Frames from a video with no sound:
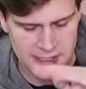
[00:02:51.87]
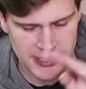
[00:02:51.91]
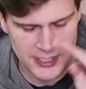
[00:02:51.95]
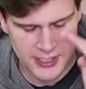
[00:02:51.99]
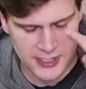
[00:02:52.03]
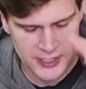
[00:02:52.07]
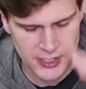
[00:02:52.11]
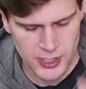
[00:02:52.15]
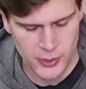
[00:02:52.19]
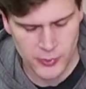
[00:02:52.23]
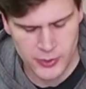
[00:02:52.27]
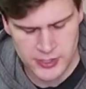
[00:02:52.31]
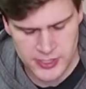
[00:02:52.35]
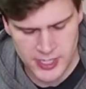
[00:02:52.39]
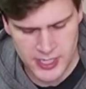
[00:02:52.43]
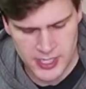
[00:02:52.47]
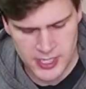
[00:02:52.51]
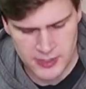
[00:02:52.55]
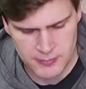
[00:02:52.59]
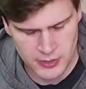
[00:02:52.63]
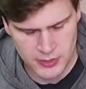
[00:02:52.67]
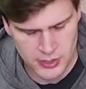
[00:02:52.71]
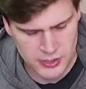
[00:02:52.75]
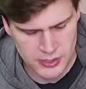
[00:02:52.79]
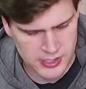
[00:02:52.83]
So we're
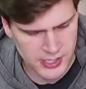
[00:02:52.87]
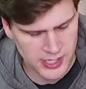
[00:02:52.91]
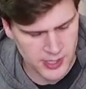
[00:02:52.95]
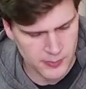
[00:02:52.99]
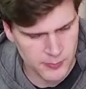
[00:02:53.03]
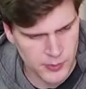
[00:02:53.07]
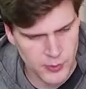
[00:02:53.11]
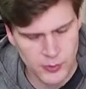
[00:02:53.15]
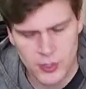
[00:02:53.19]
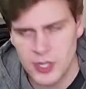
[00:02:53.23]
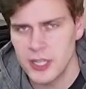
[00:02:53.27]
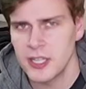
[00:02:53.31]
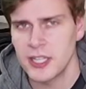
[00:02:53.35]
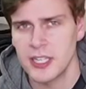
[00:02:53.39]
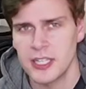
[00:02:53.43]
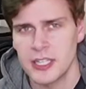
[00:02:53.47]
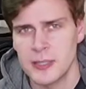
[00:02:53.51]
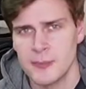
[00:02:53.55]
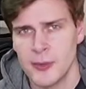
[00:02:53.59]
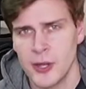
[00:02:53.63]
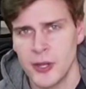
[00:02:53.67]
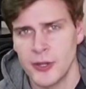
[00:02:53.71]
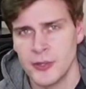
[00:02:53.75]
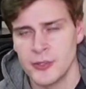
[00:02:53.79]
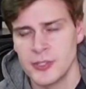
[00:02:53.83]
taking music and we were looking at the
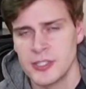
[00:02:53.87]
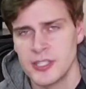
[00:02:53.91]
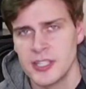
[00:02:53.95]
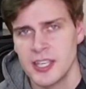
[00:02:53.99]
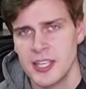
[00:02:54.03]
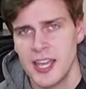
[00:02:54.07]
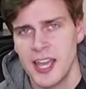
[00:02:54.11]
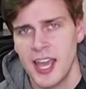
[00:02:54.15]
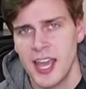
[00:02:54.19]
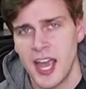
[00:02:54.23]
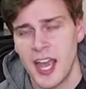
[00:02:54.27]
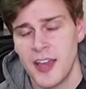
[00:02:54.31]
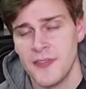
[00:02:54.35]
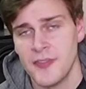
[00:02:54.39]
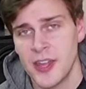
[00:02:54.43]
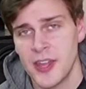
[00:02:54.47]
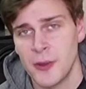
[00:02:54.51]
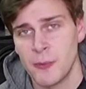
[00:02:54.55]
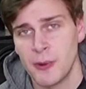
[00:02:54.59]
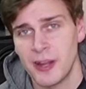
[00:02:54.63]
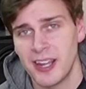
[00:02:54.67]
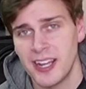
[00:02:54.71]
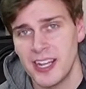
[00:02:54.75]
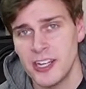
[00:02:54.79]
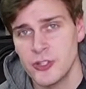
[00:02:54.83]
modes, and they
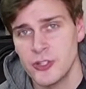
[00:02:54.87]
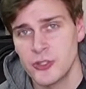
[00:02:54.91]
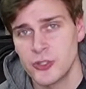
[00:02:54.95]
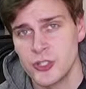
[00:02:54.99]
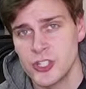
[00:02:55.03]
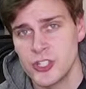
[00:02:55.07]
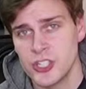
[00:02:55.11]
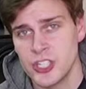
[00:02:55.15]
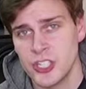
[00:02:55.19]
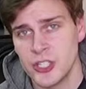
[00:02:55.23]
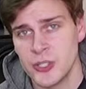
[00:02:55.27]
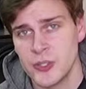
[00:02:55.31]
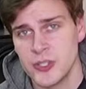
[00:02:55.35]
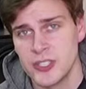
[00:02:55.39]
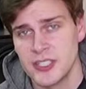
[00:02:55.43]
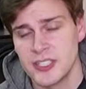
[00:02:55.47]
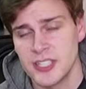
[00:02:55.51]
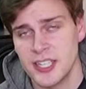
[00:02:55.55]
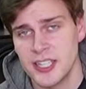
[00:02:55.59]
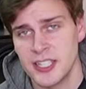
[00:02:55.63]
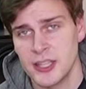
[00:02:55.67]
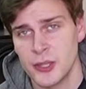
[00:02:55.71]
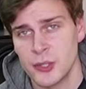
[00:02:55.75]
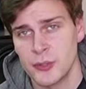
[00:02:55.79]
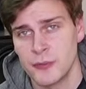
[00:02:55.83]
were introduced
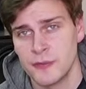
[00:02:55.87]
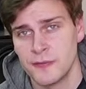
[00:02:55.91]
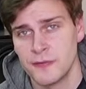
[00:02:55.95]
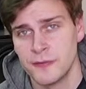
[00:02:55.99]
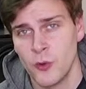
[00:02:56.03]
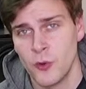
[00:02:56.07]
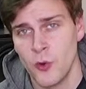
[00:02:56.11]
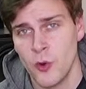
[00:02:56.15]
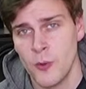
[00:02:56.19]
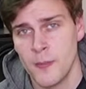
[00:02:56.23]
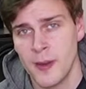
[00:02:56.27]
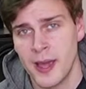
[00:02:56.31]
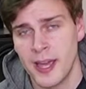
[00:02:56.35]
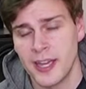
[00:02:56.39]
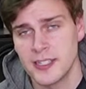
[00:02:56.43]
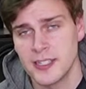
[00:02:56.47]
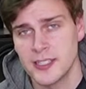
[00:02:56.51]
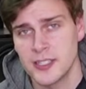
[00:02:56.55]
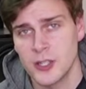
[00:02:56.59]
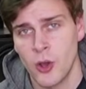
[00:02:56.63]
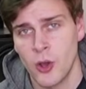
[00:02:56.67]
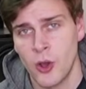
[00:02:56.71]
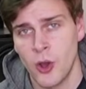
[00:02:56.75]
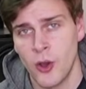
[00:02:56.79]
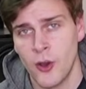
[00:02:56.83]
in the format
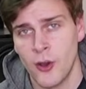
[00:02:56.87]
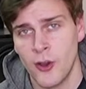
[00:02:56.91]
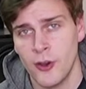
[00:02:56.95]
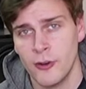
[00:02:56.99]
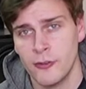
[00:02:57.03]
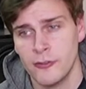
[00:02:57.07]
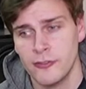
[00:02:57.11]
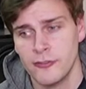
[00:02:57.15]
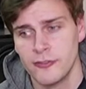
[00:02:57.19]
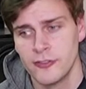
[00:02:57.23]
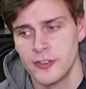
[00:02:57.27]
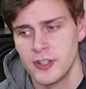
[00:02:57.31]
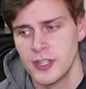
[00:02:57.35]
of